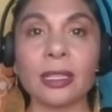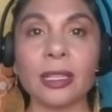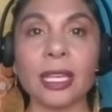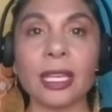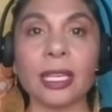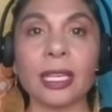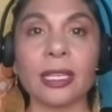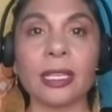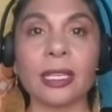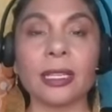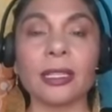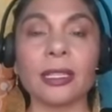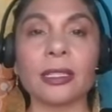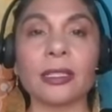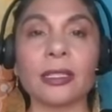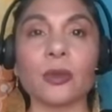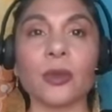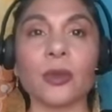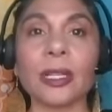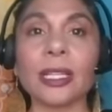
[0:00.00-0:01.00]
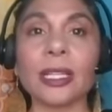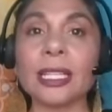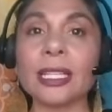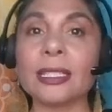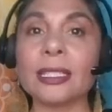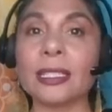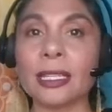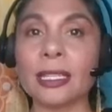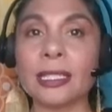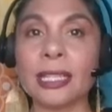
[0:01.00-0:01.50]
is really
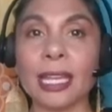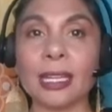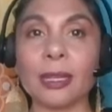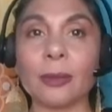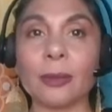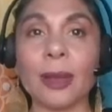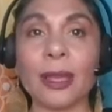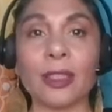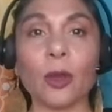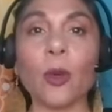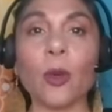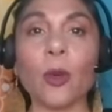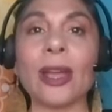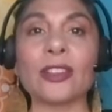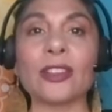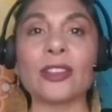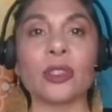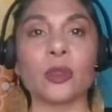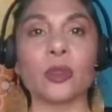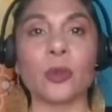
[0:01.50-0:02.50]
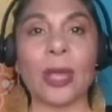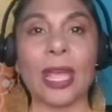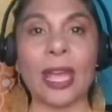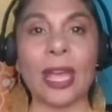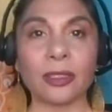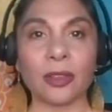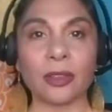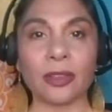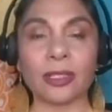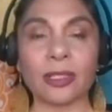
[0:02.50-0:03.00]
dictated by the questions we
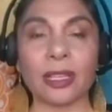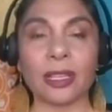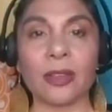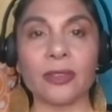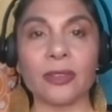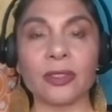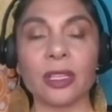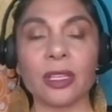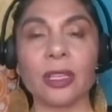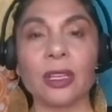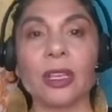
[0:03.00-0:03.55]
ask ourselves.